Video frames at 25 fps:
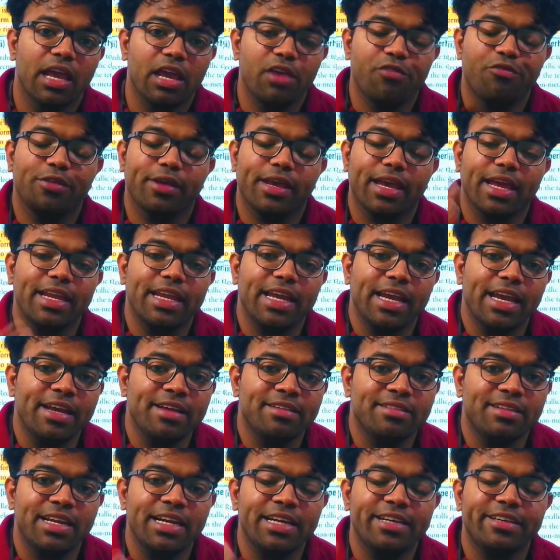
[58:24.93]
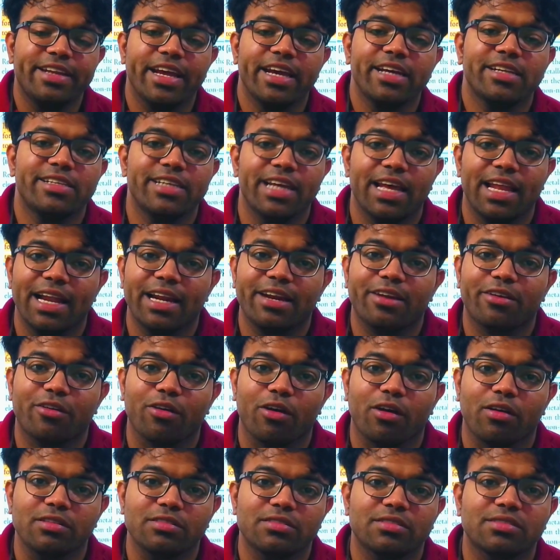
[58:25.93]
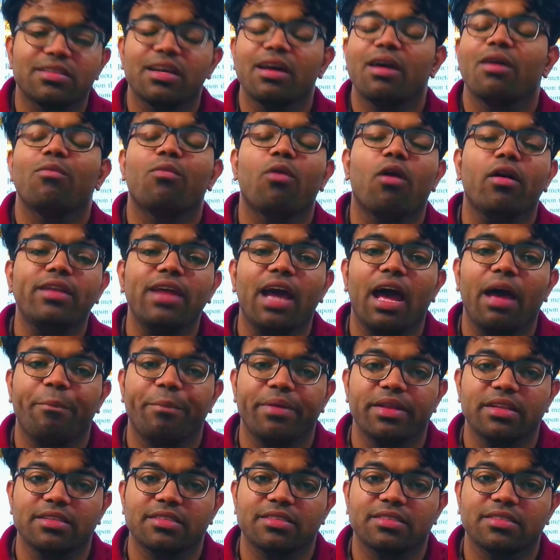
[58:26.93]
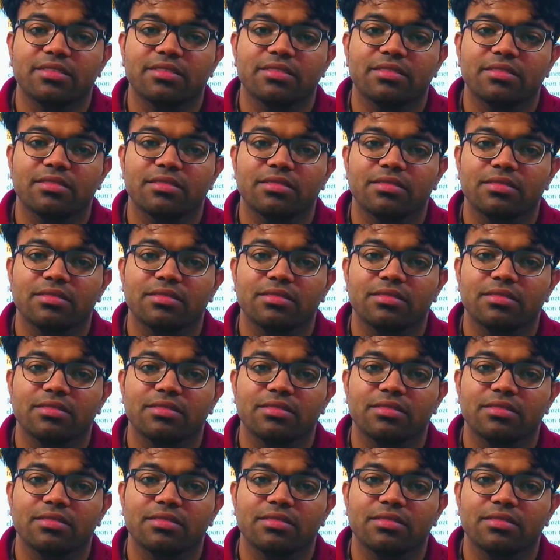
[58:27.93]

If you can easily take the electrons, what happens?